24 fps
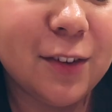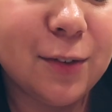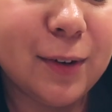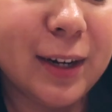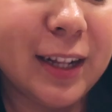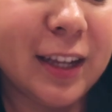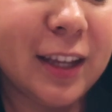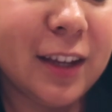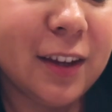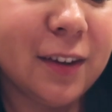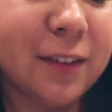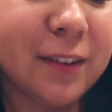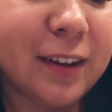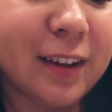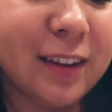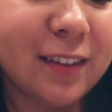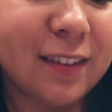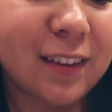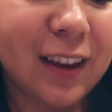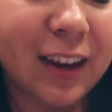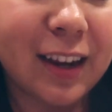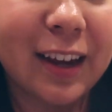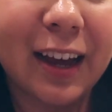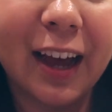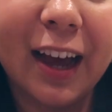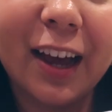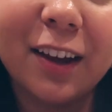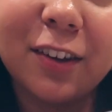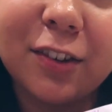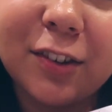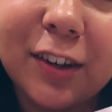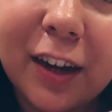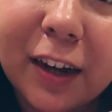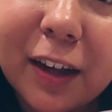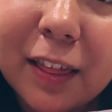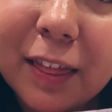it's really cute. It's like a
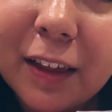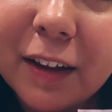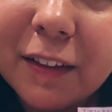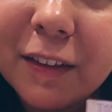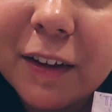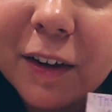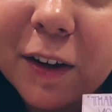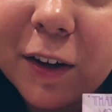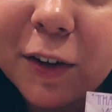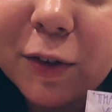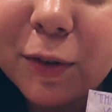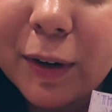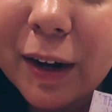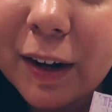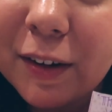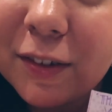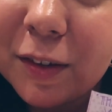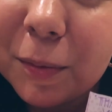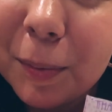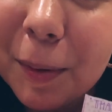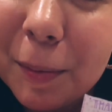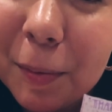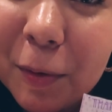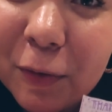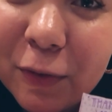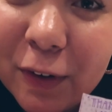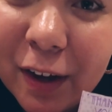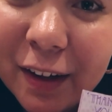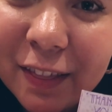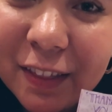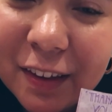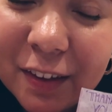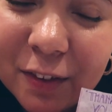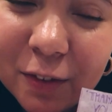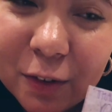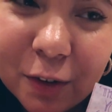hashtag thing that goes around, so people
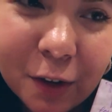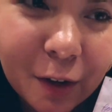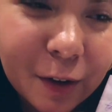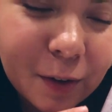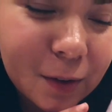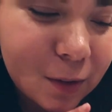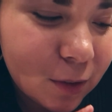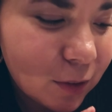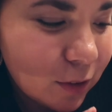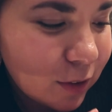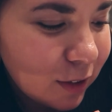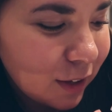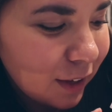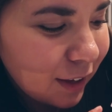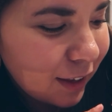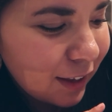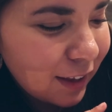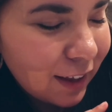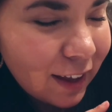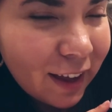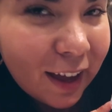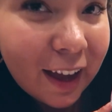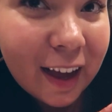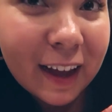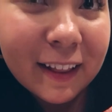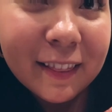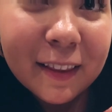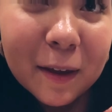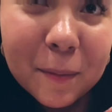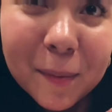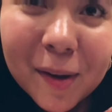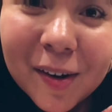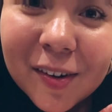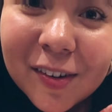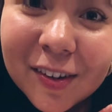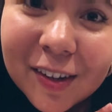find these notes and
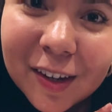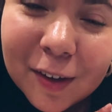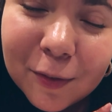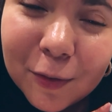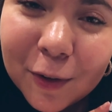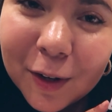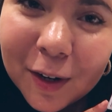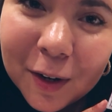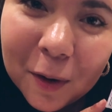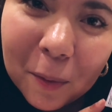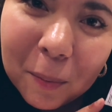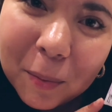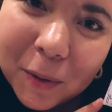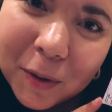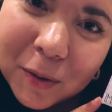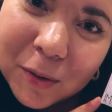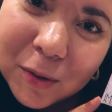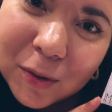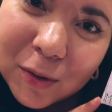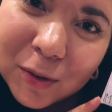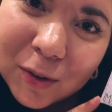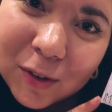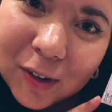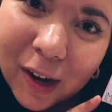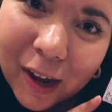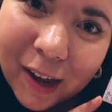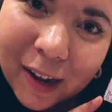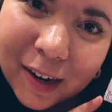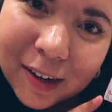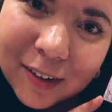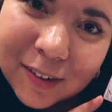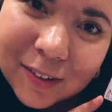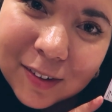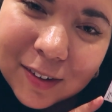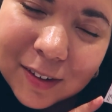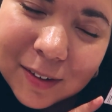they're meant to give you a little boost
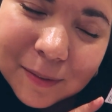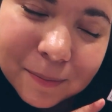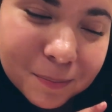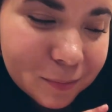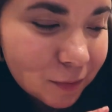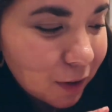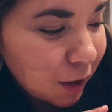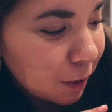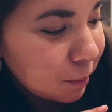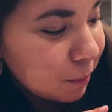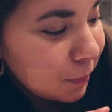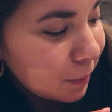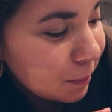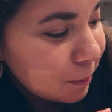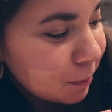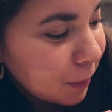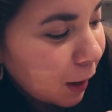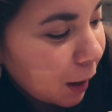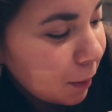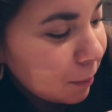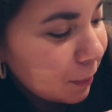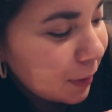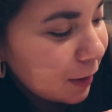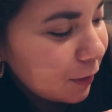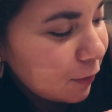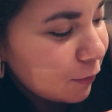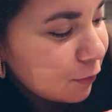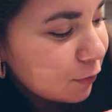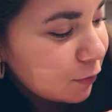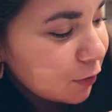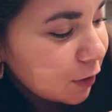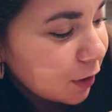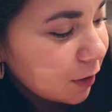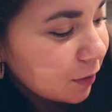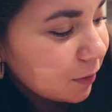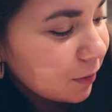and
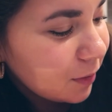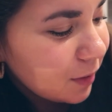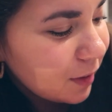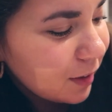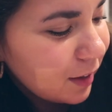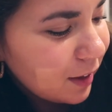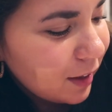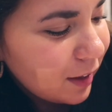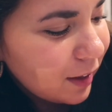uplift you.